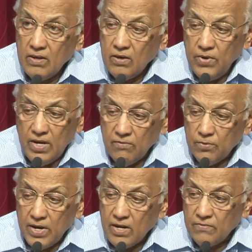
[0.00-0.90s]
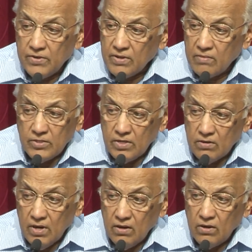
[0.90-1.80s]
We never went after them. We said,
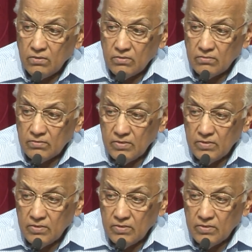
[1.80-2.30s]
okay, go.